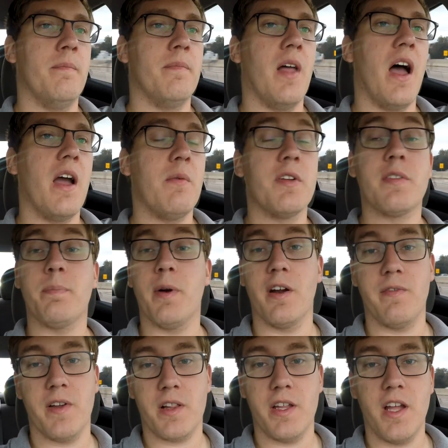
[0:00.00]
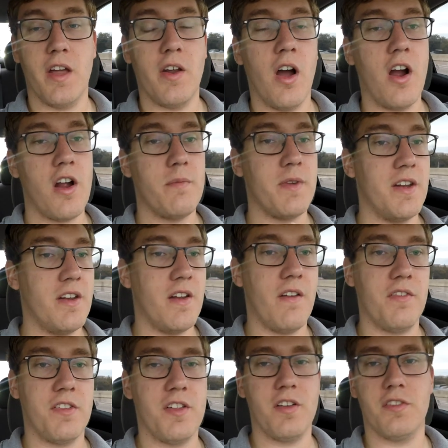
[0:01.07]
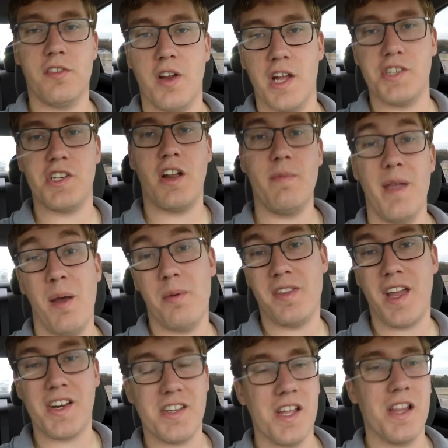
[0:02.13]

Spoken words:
I was perfectly unharmed. I didn't have a single scratch on me. I was actually